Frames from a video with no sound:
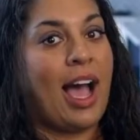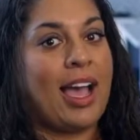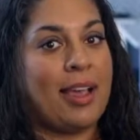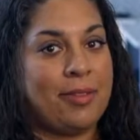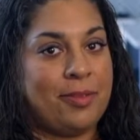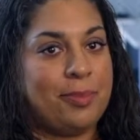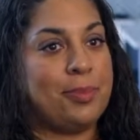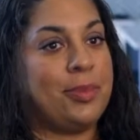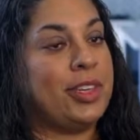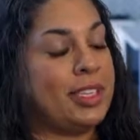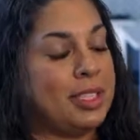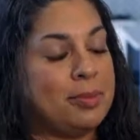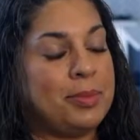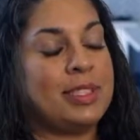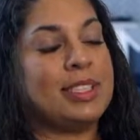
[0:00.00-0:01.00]
I
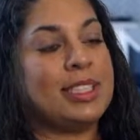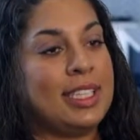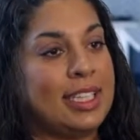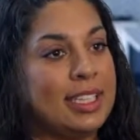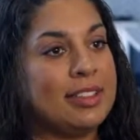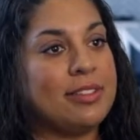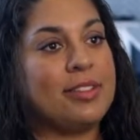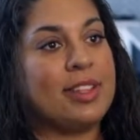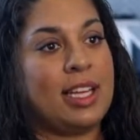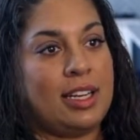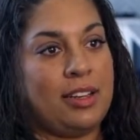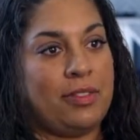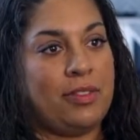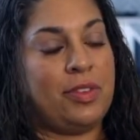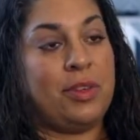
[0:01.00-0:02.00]
really believe that
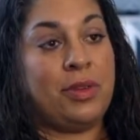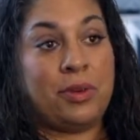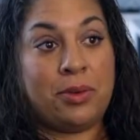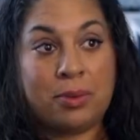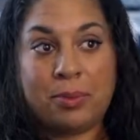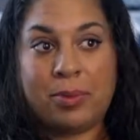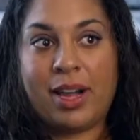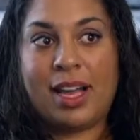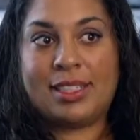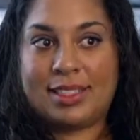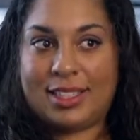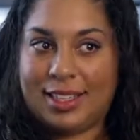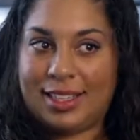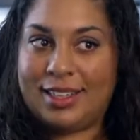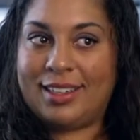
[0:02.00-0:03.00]
if you
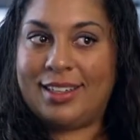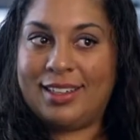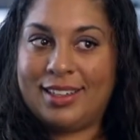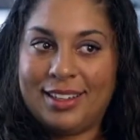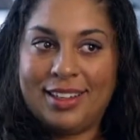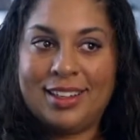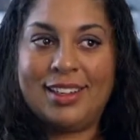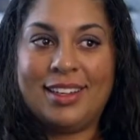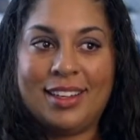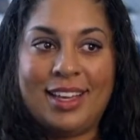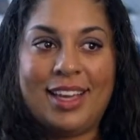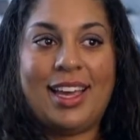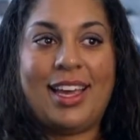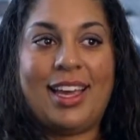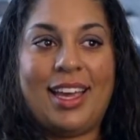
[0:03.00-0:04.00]
press in
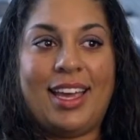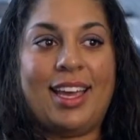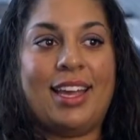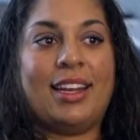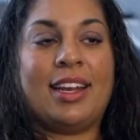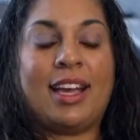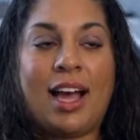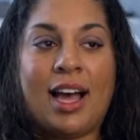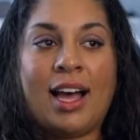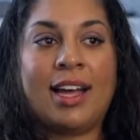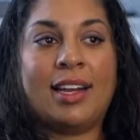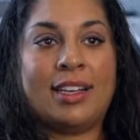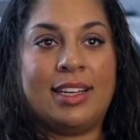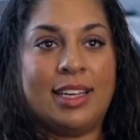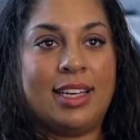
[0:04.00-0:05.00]
and
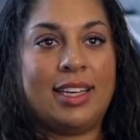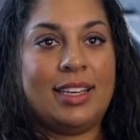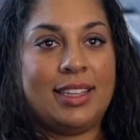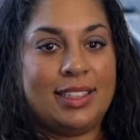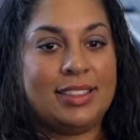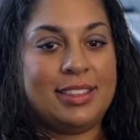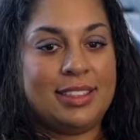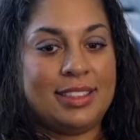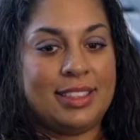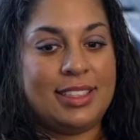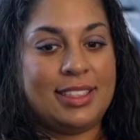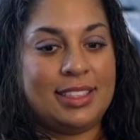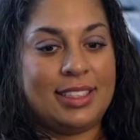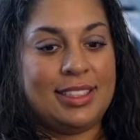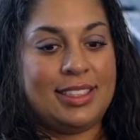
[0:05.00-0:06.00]
God
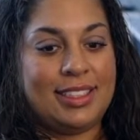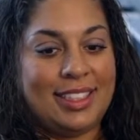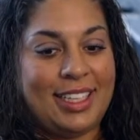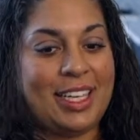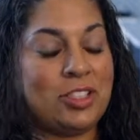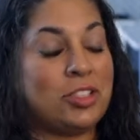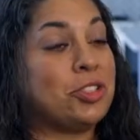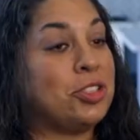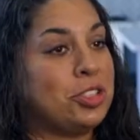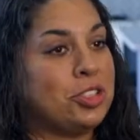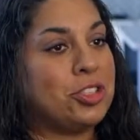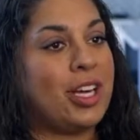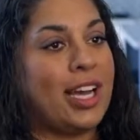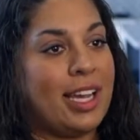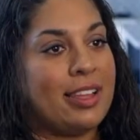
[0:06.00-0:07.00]
is your
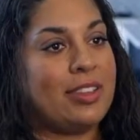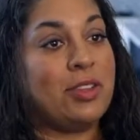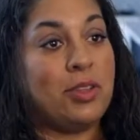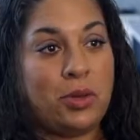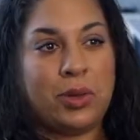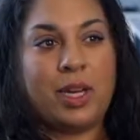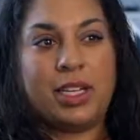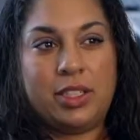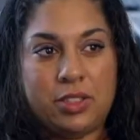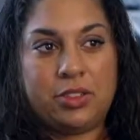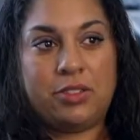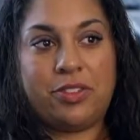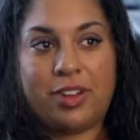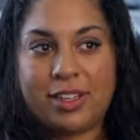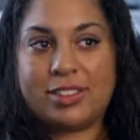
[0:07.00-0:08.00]
strength, you can
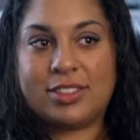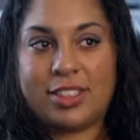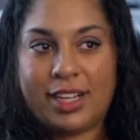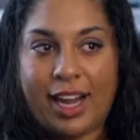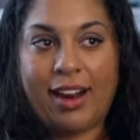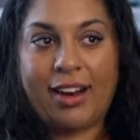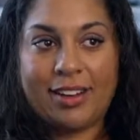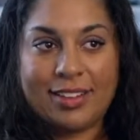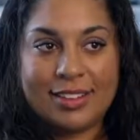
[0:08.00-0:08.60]
do foster care.